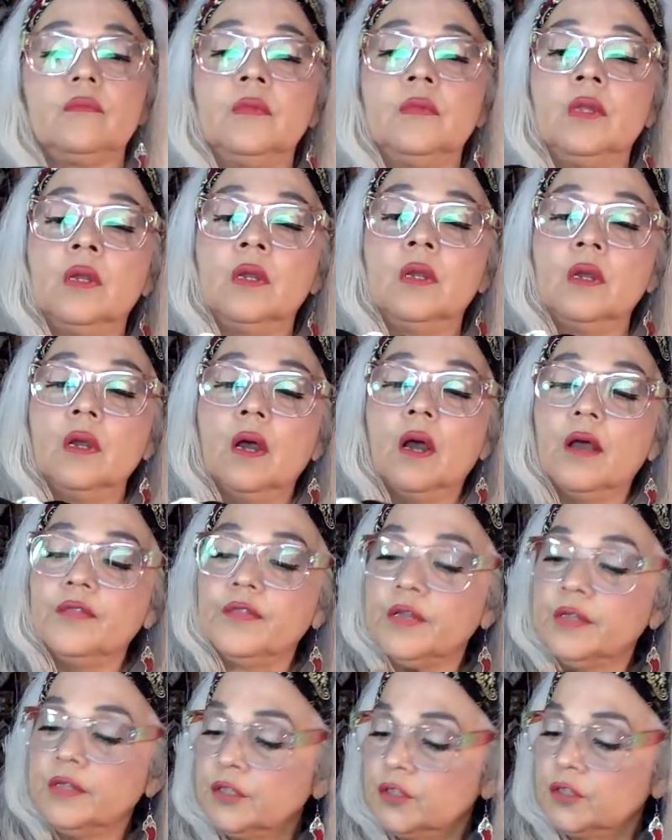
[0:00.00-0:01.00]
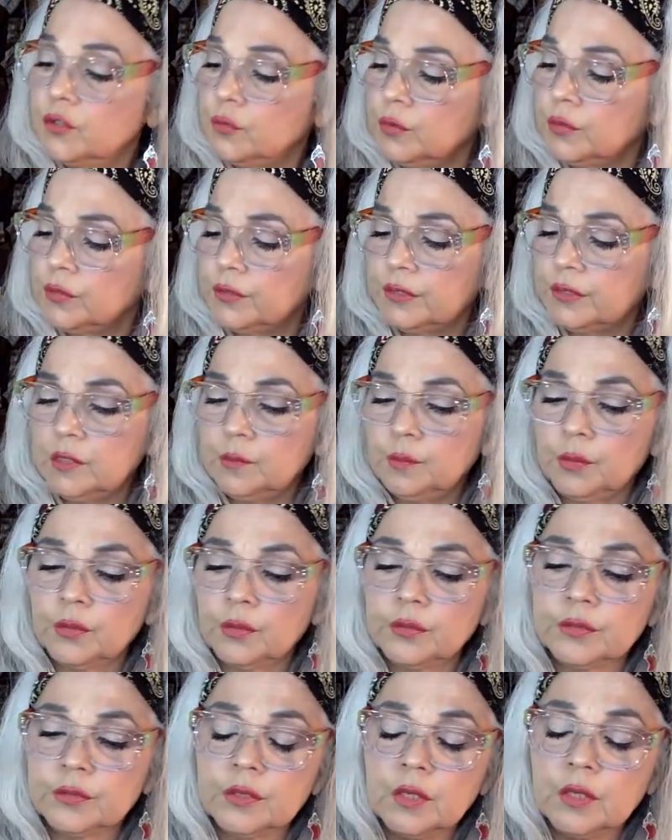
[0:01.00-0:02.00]
I think these are real seed
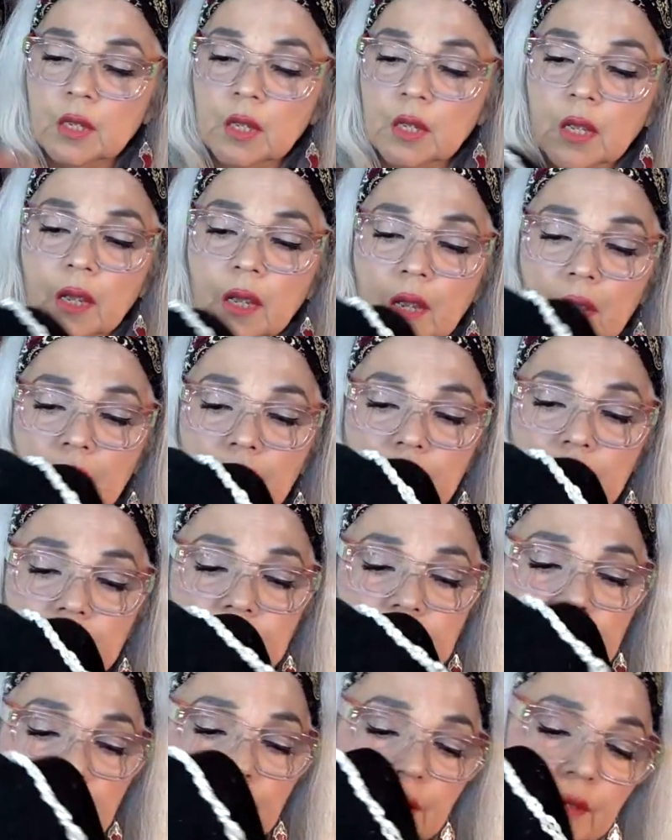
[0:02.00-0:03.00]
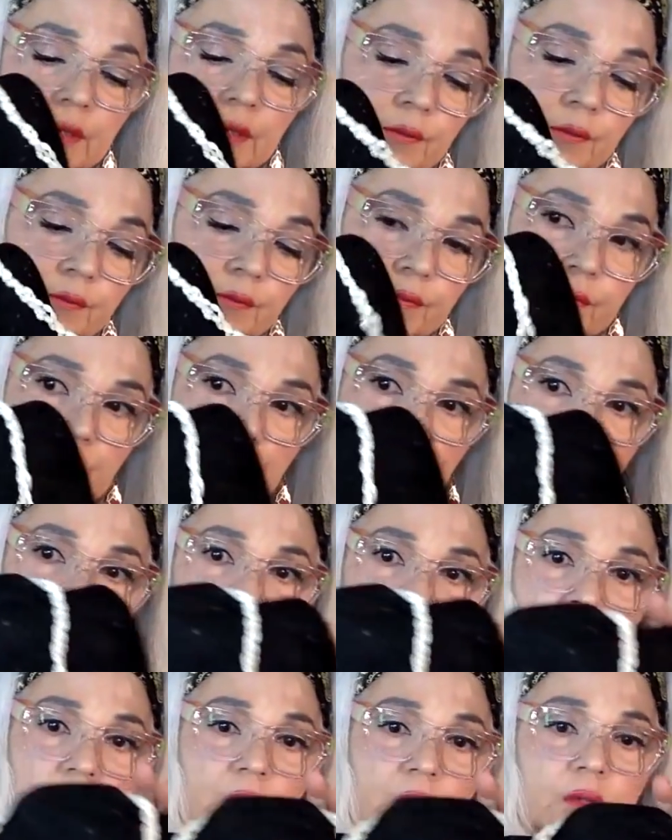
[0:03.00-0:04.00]
pearls. And uh, they've
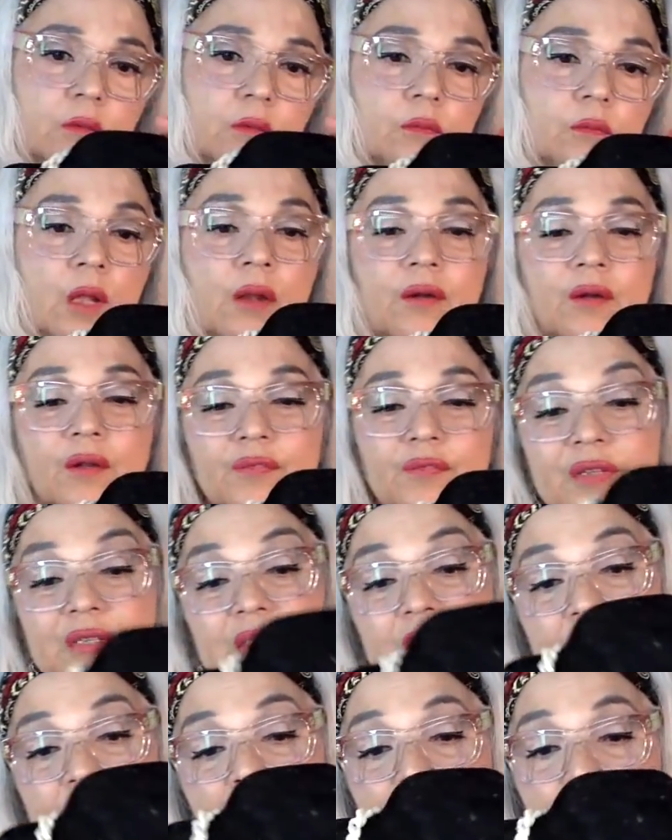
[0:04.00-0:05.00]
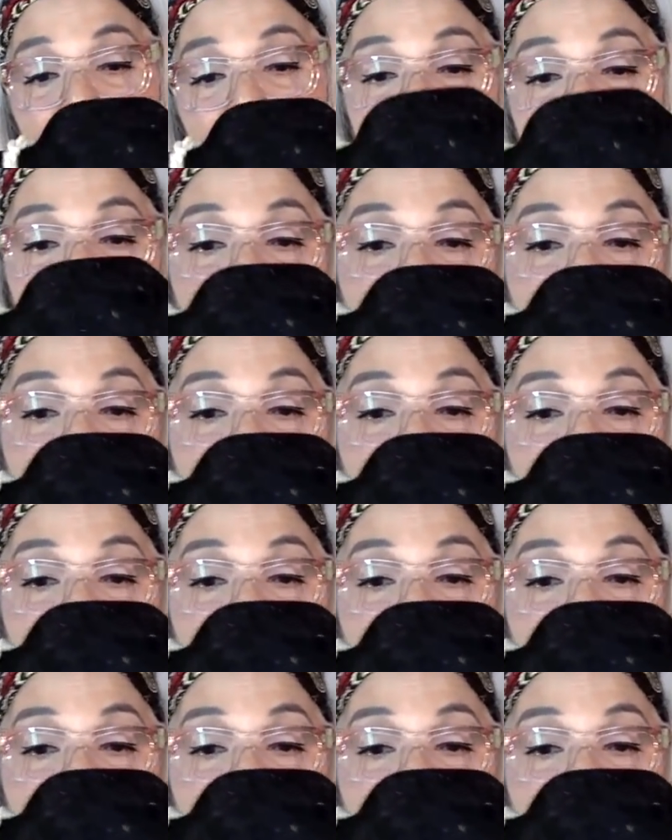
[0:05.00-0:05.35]
been getting, well, I don't know if they sell them, but they